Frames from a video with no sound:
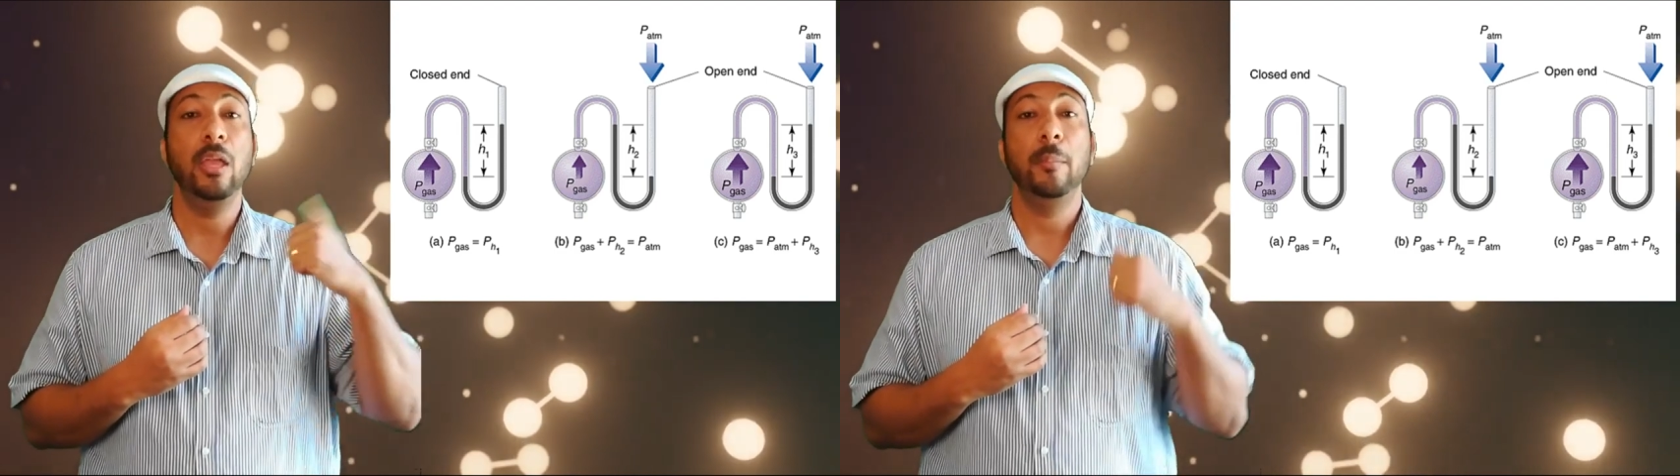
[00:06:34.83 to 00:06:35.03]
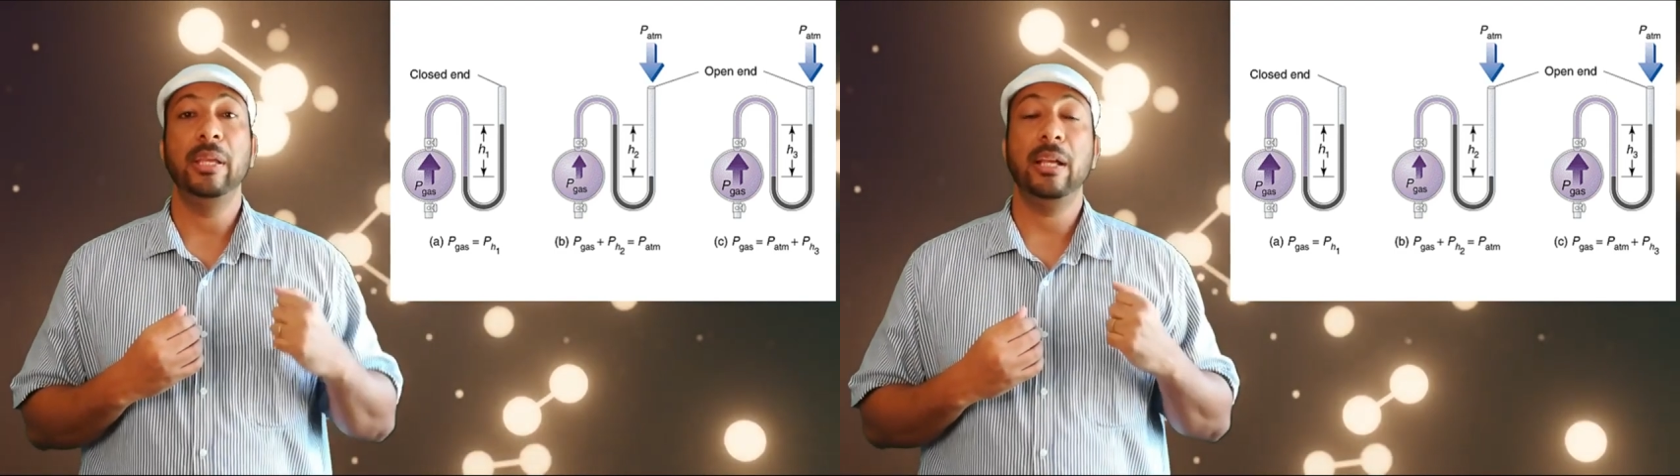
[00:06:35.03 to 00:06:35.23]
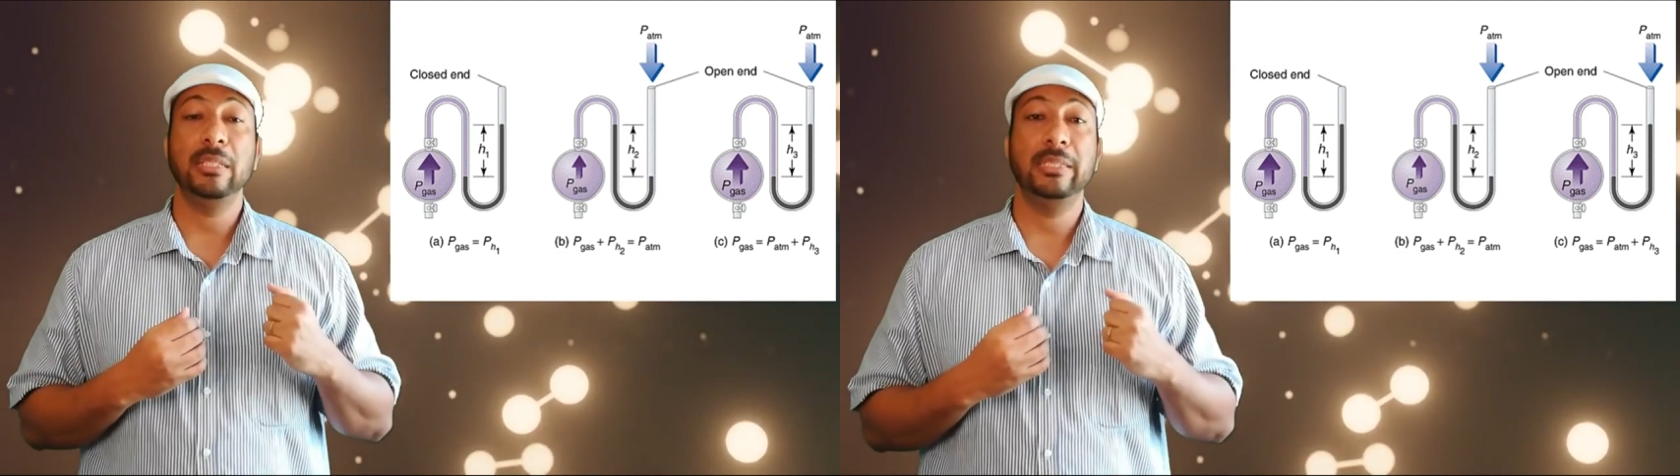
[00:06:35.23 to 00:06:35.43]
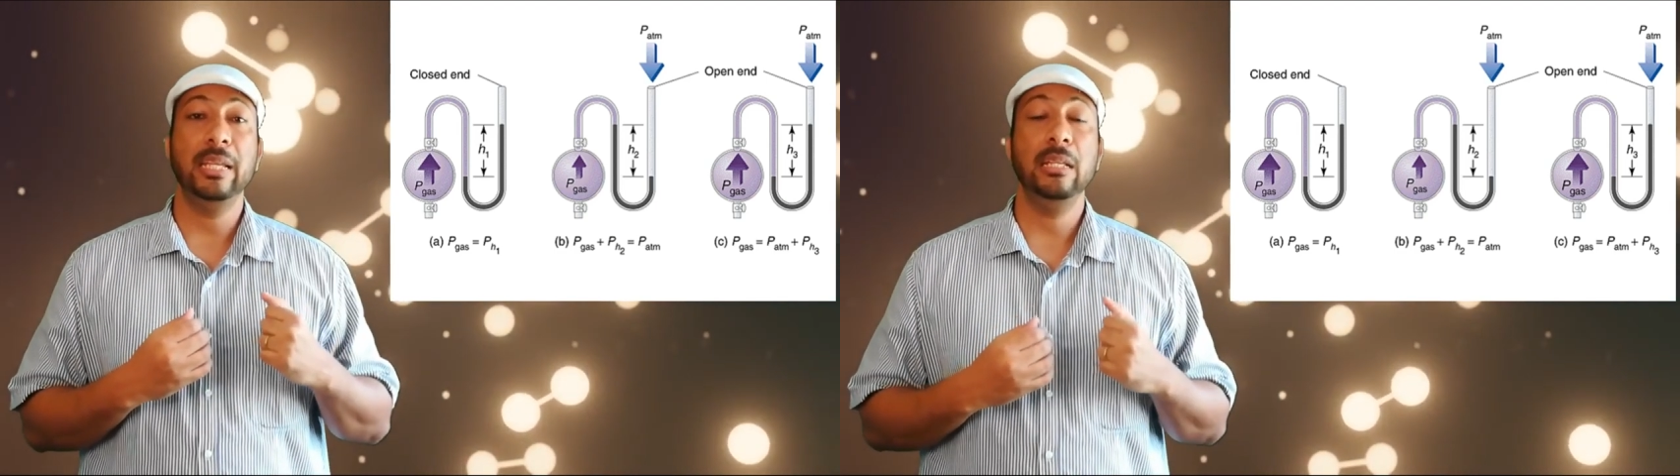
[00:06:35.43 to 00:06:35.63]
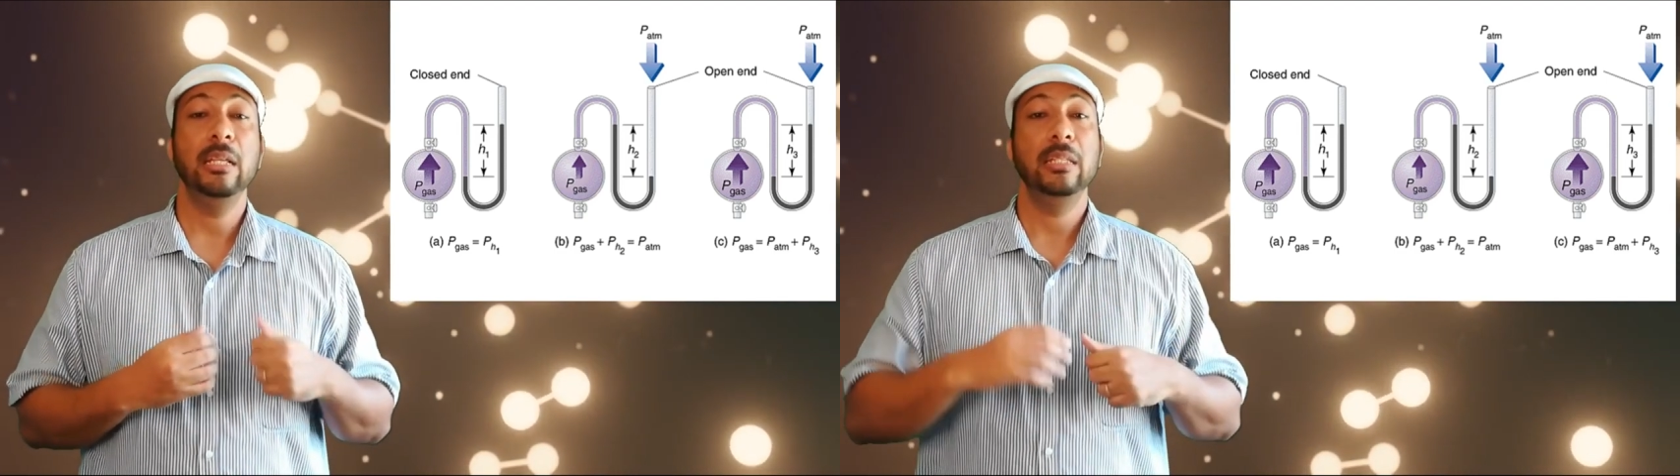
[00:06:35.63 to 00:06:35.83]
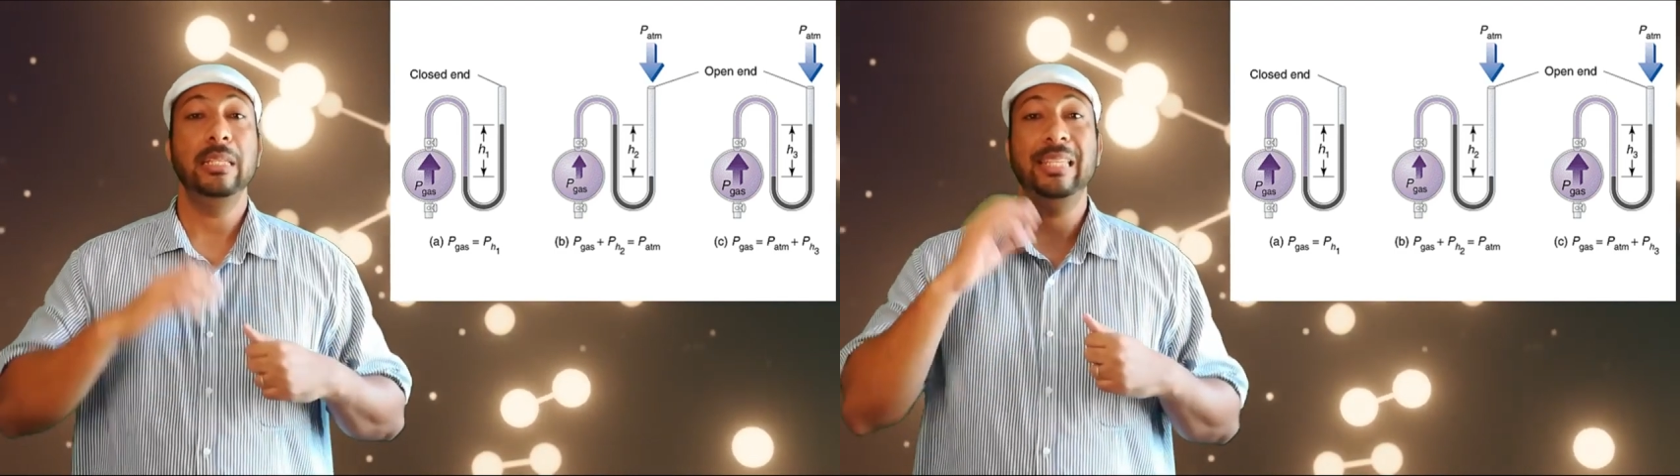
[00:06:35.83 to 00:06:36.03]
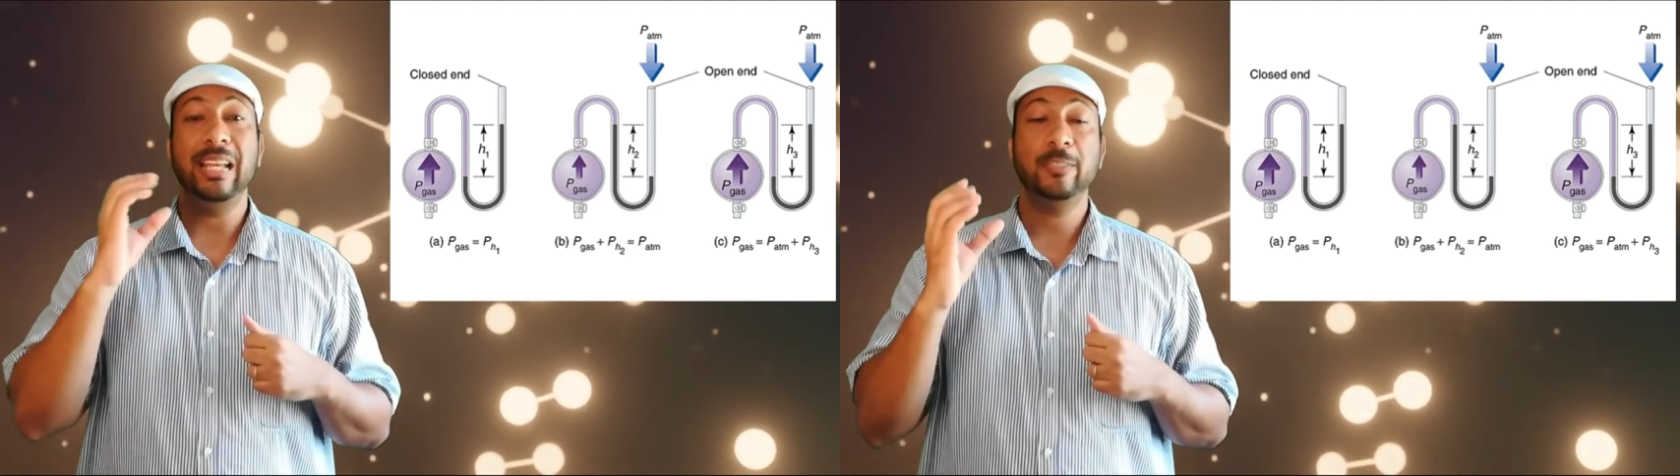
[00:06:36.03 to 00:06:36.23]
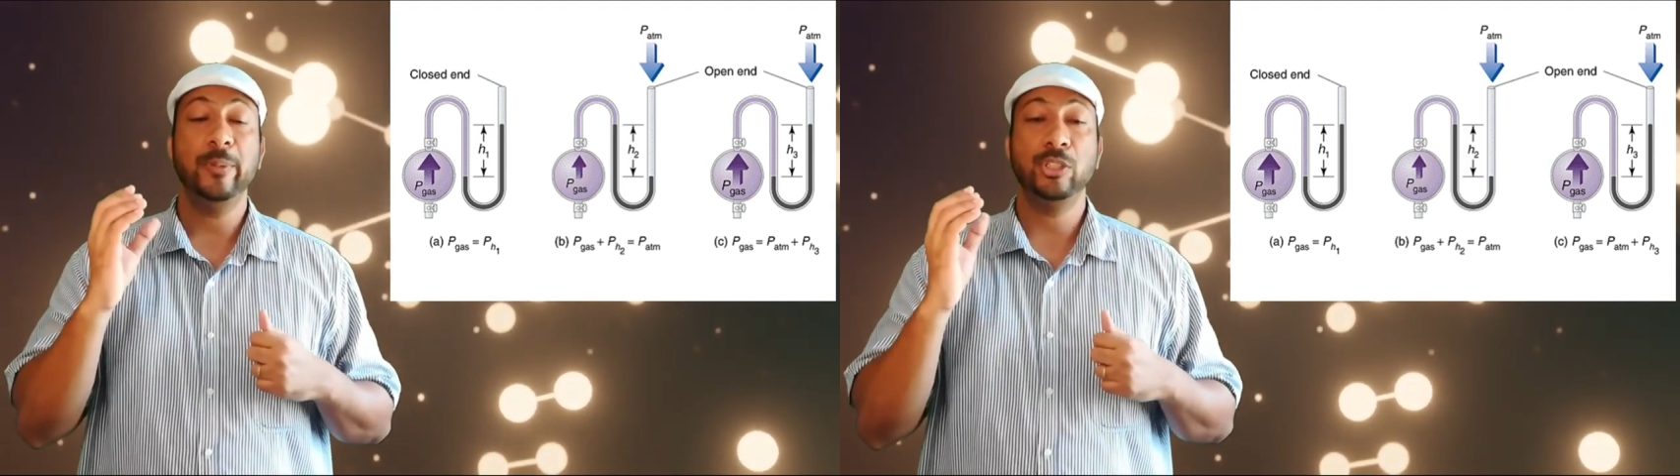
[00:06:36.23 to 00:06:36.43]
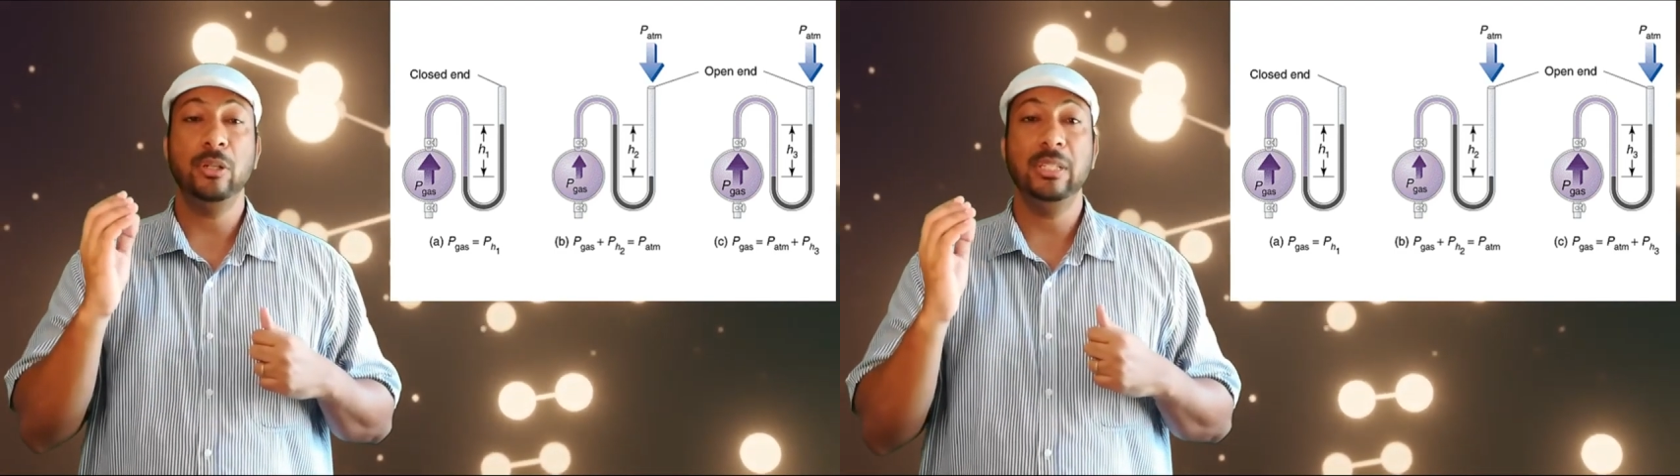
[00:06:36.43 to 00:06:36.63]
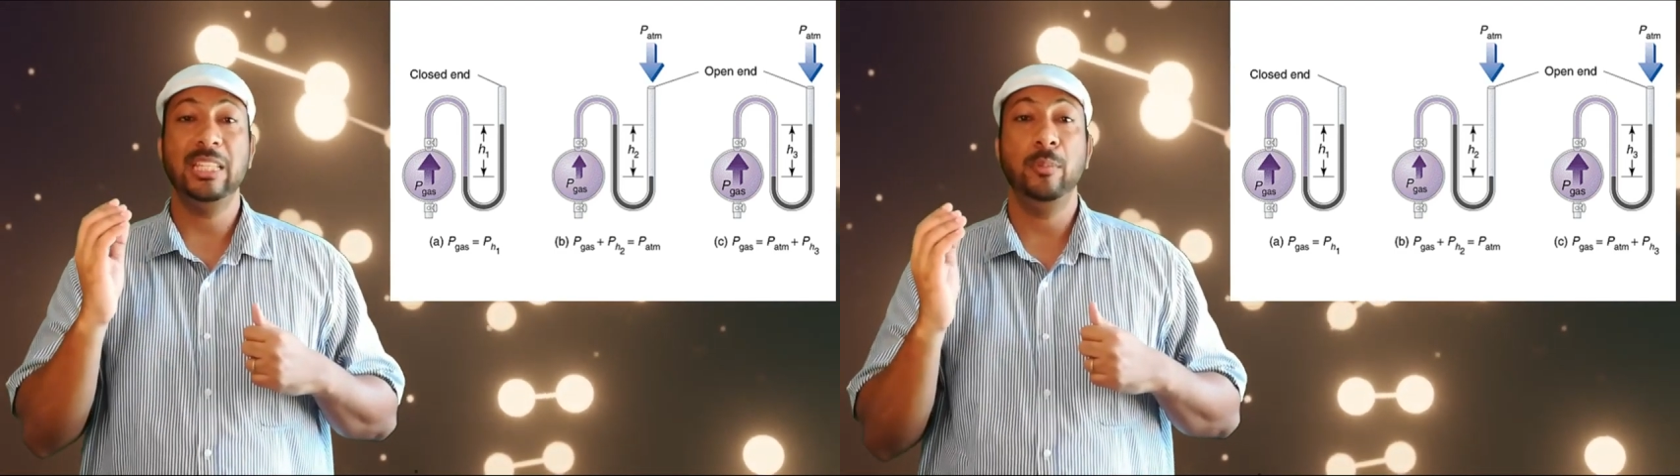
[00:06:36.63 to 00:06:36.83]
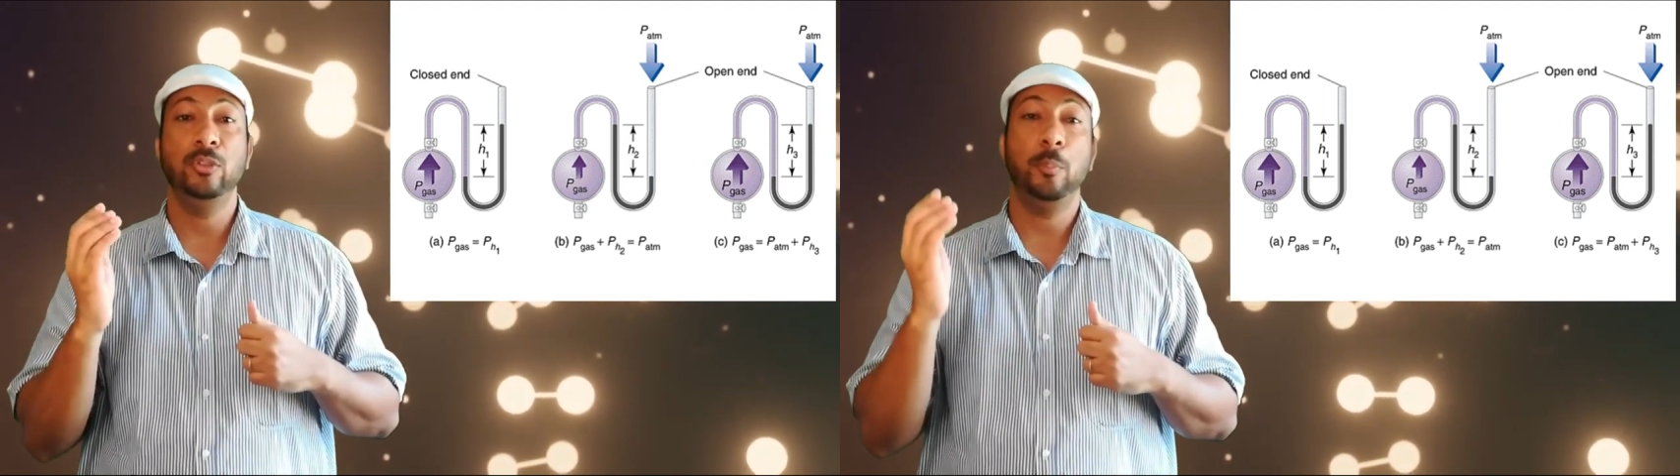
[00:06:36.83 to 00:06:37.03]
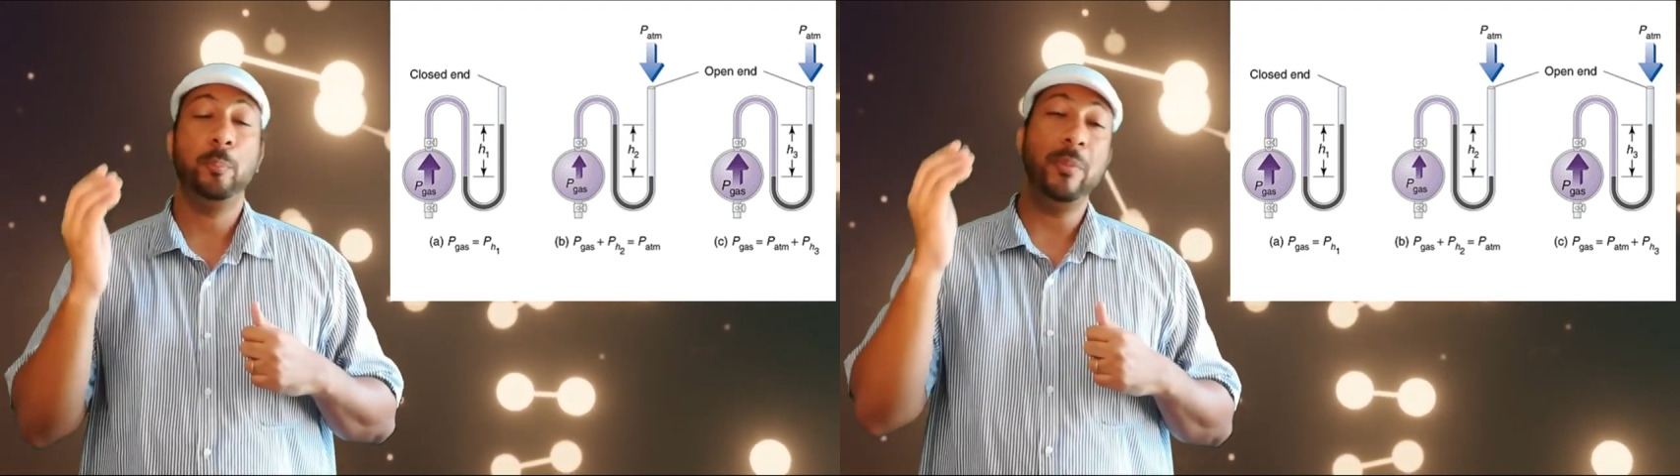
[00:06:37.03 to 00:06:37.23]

because then the gas pressure is able to